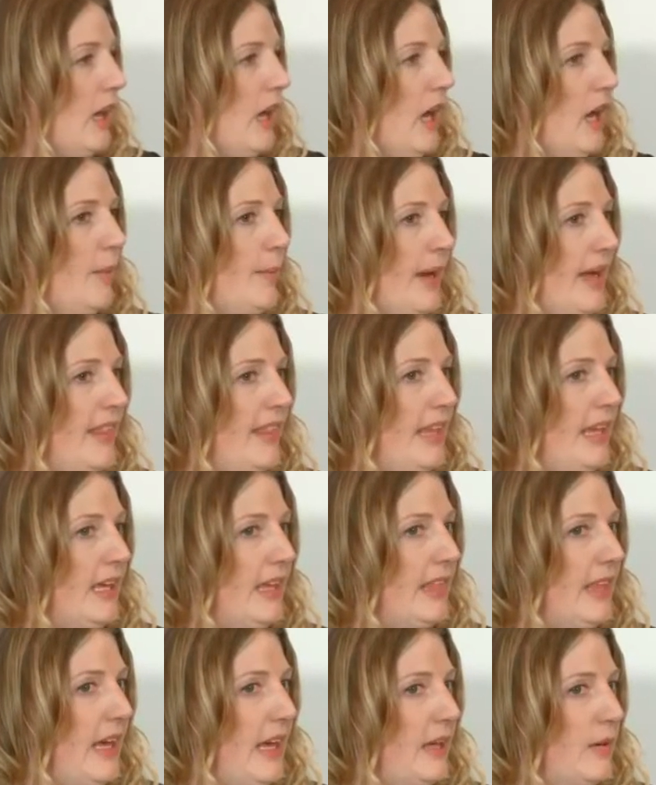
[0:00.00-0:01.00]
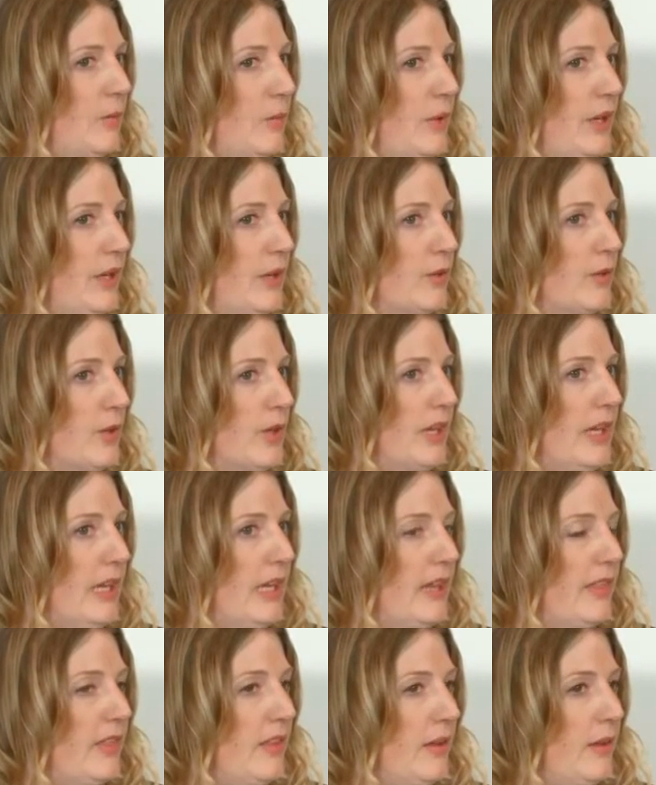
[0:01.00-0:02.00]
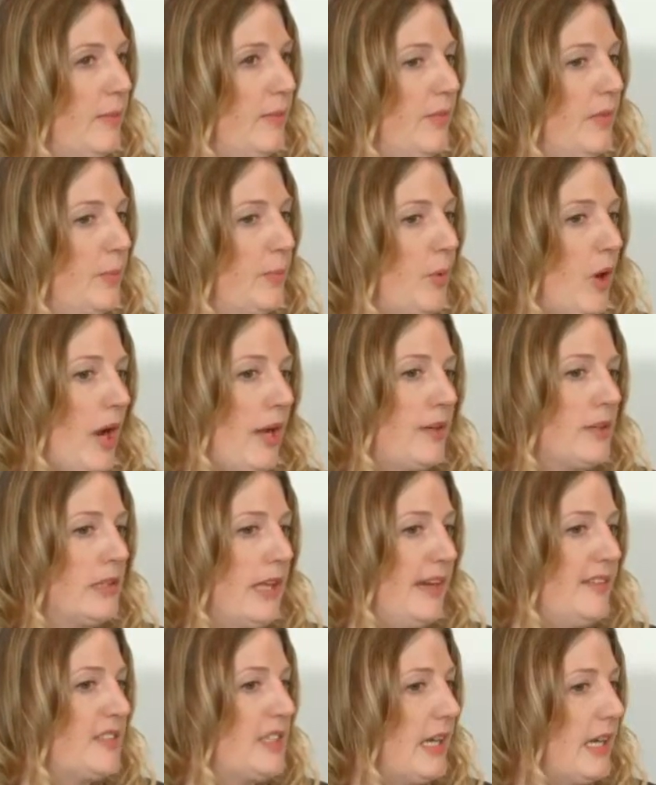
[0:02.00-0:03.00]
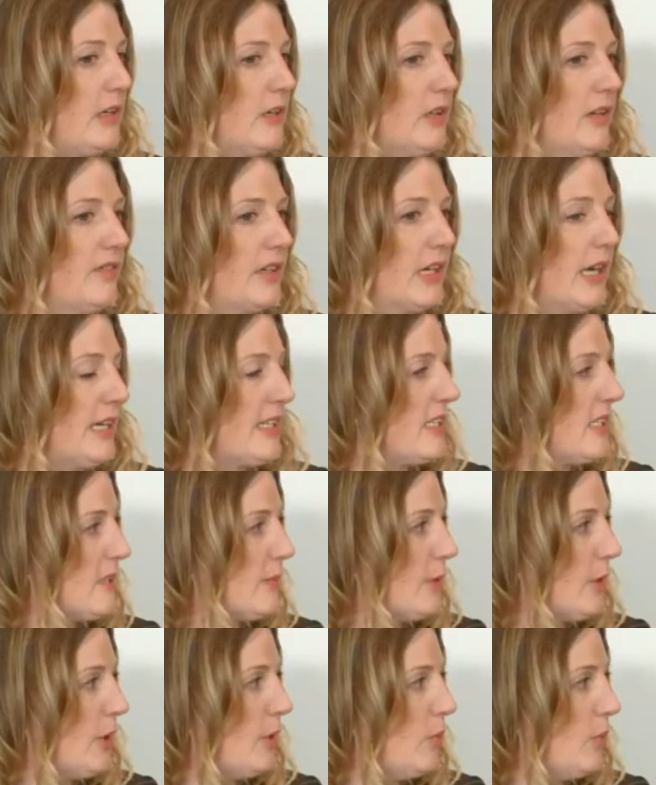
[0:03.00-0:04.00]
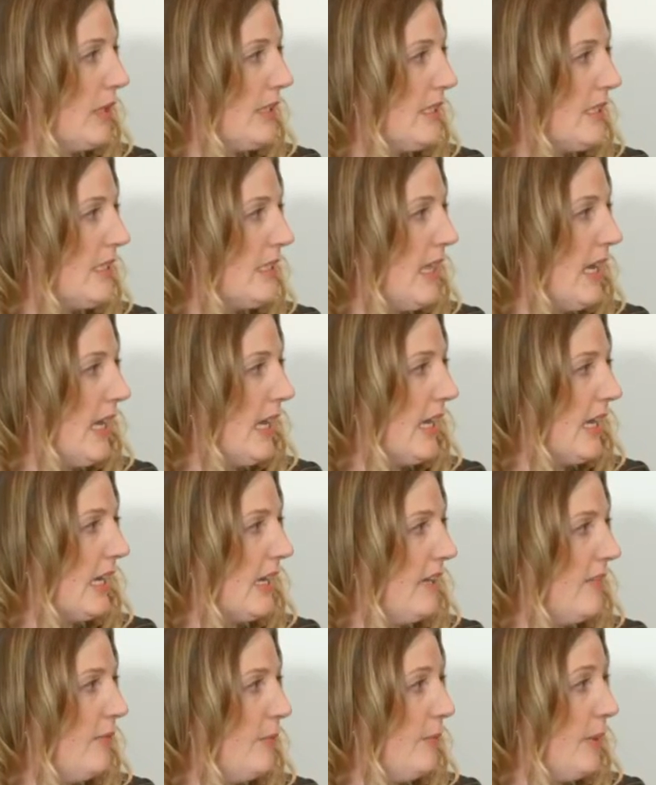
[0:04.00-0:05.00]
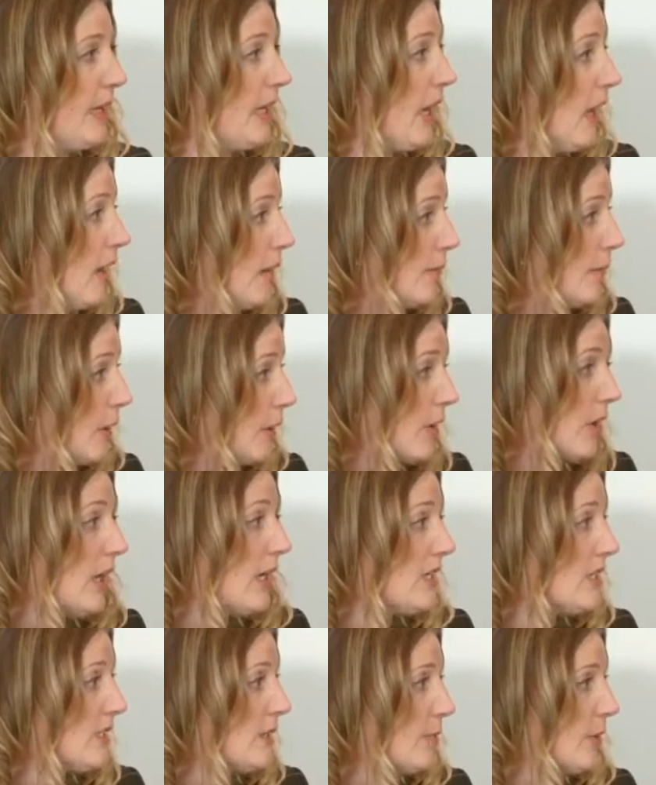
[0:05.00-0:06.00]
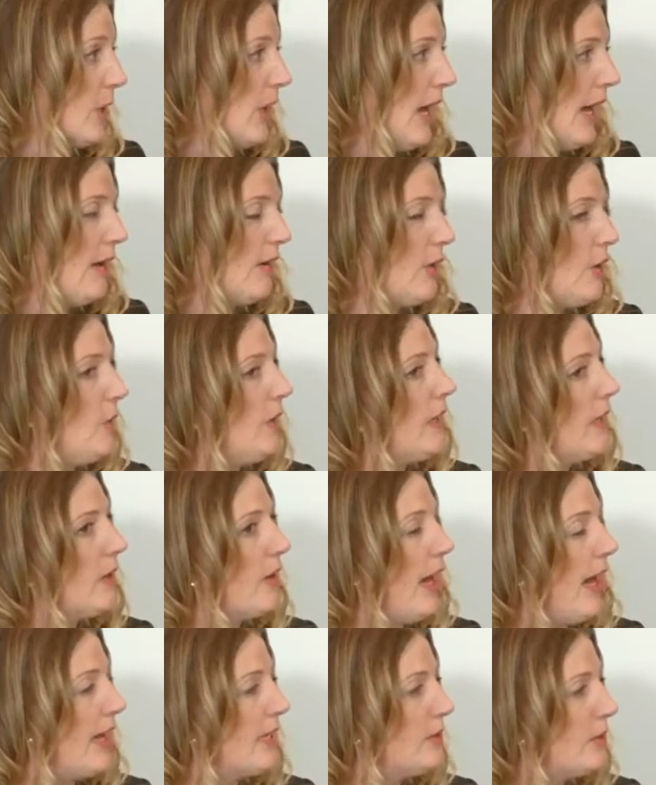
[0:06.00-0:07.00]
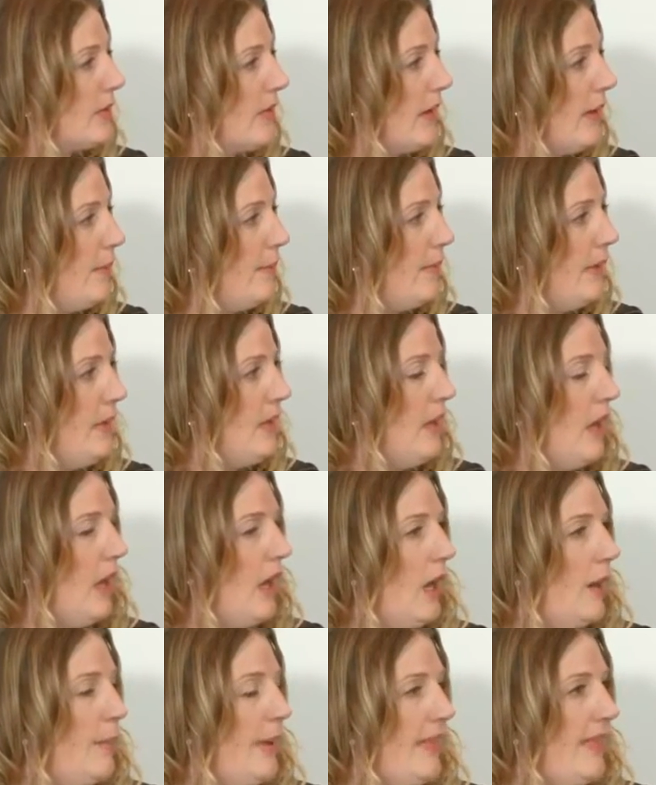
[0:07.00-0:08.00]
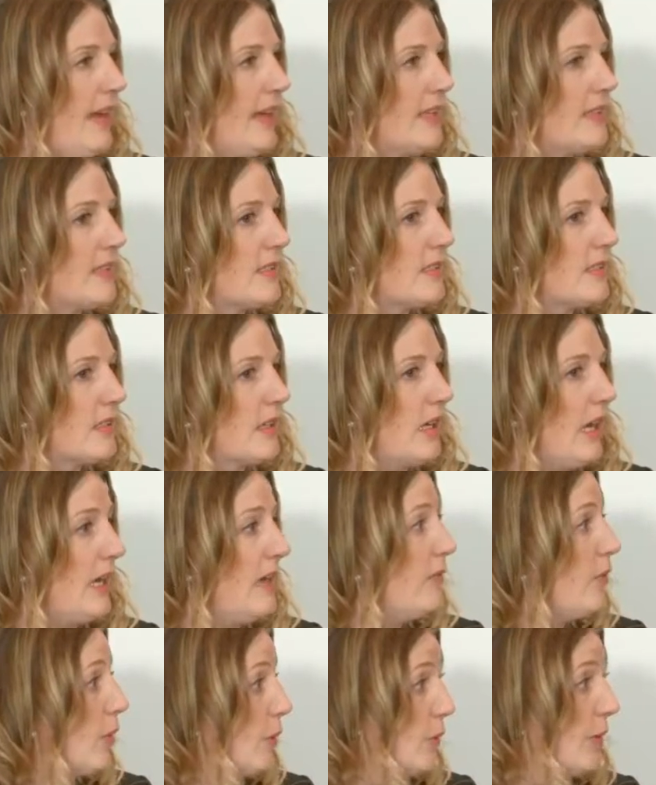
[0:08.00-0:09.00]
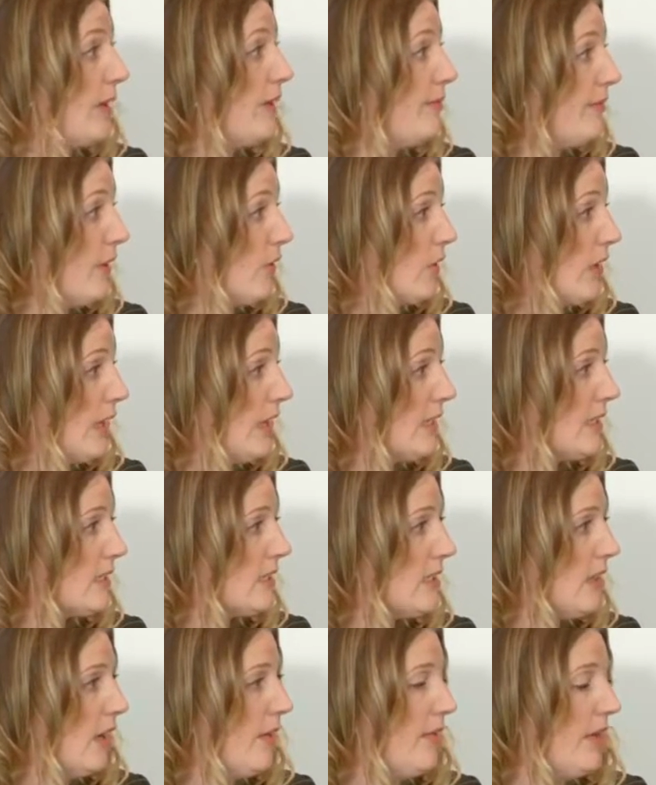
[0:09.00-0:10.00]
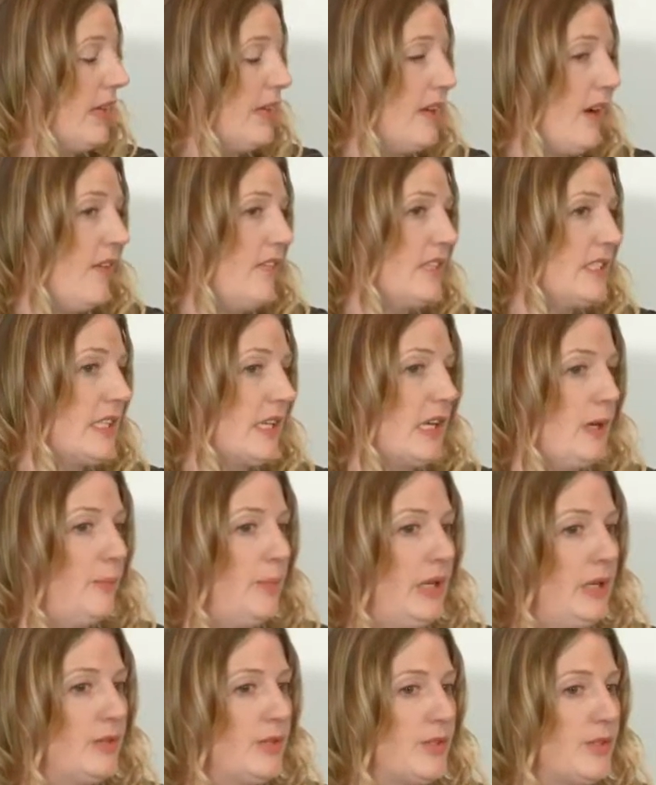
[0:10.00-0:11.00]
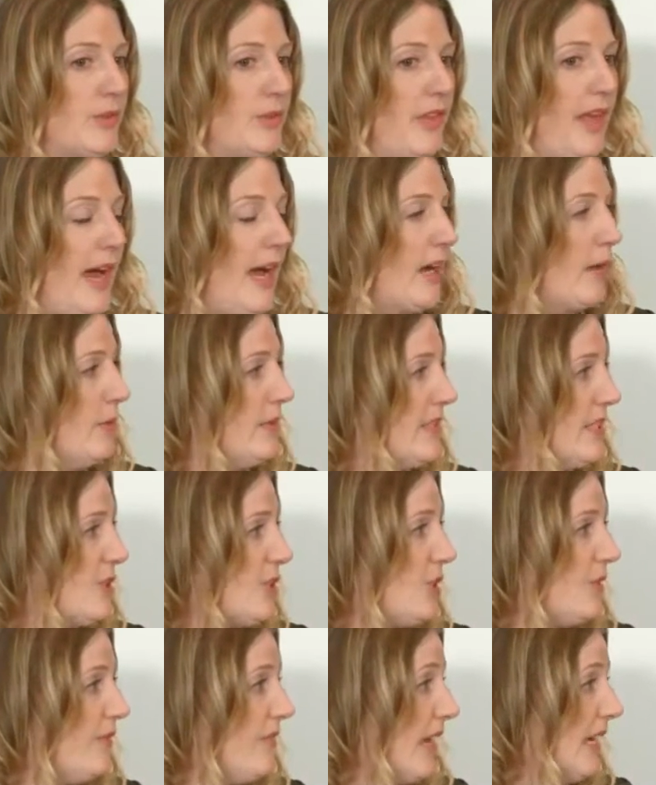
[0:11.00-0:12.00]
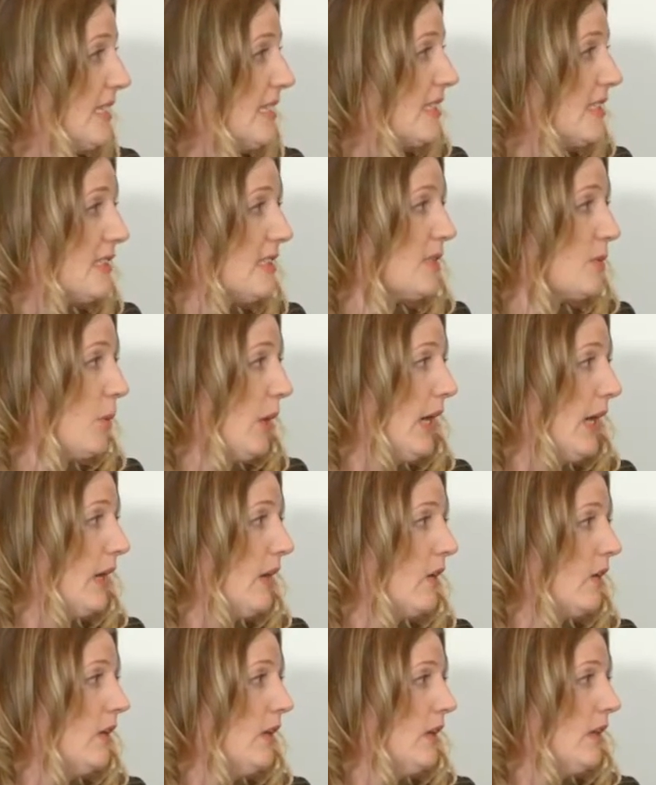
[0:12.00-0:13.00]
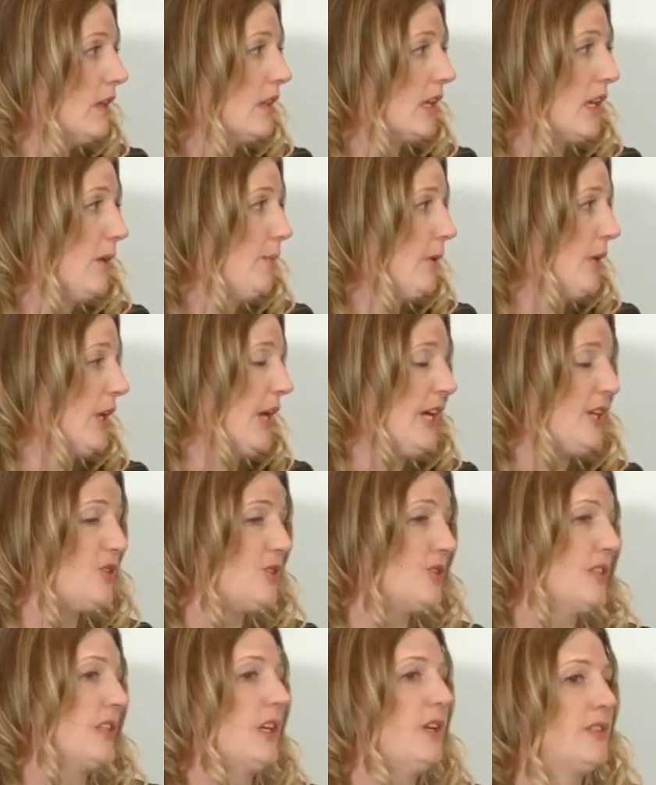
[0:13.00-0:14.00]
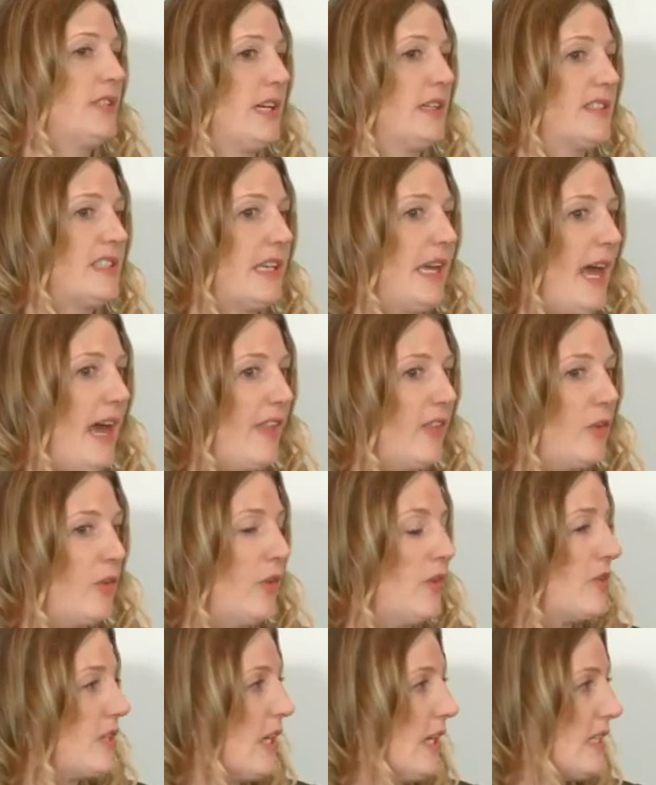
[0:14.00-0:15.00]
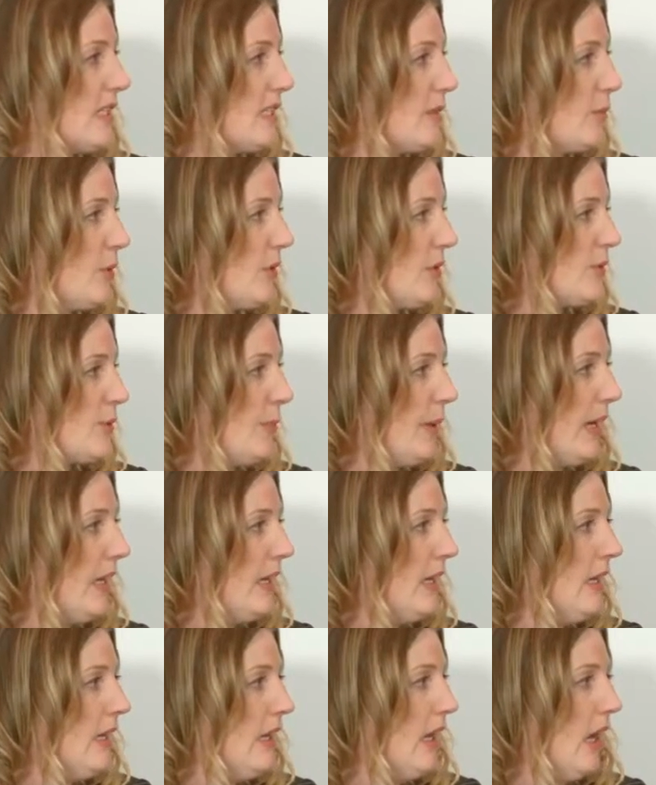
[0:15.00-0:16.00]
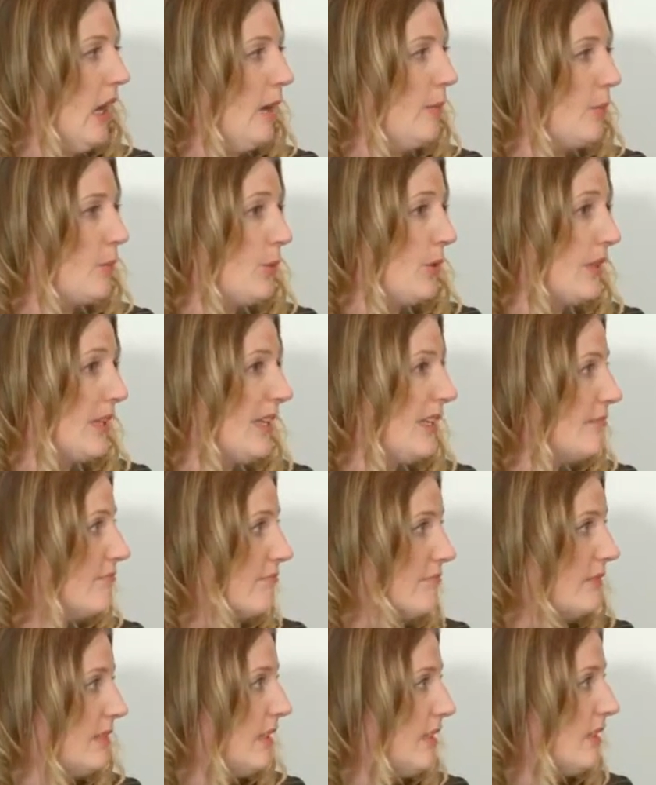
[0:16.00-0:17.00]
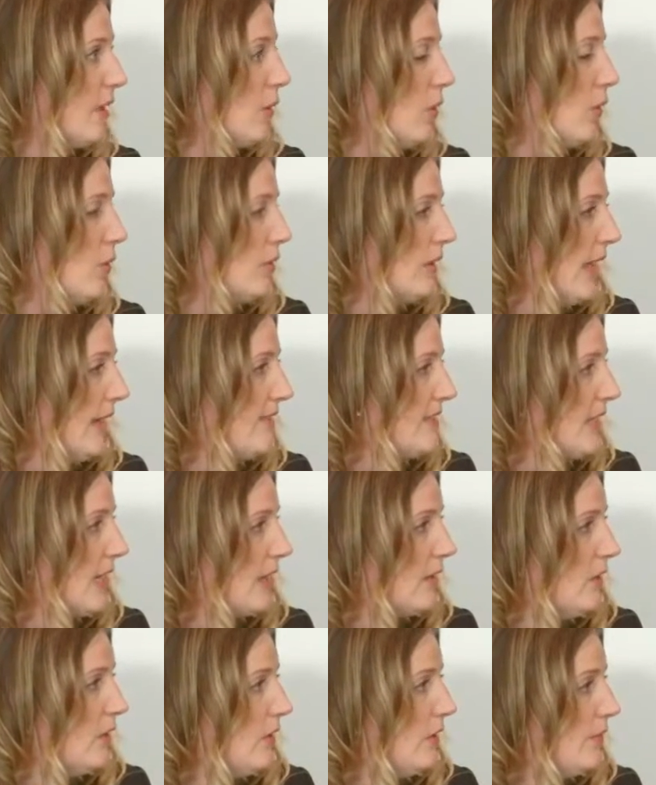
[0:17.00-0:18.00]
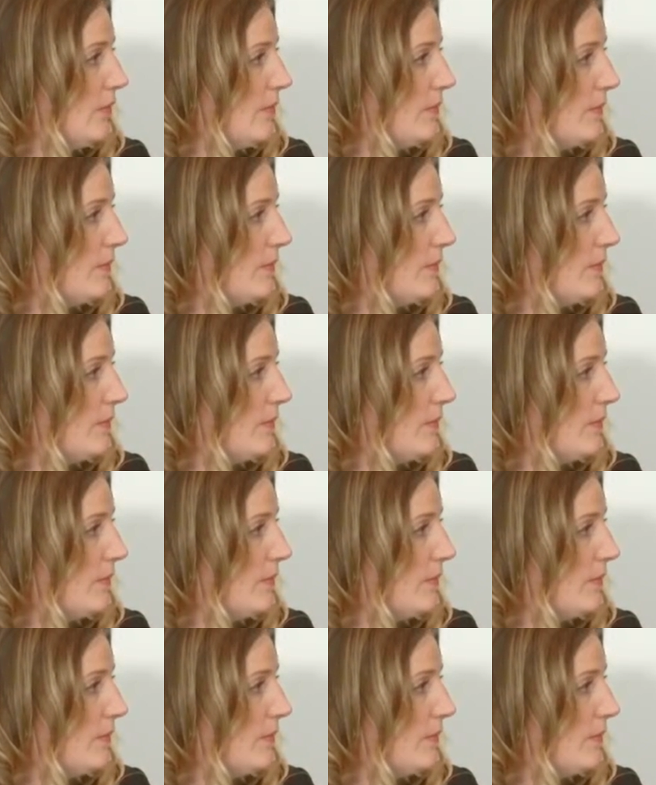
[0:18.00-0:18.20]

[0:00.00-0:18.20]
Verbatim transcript: Um, I think that when you're looking at the, the broader life cycle of a customer, once they kind of become your customer, how do you interact with them? Um, and that's kind of where we focus. Uh, it obviously can be used for the acquisition phases as well, the communications that goes out to gather those customers, but um, really the whole life cycle. So I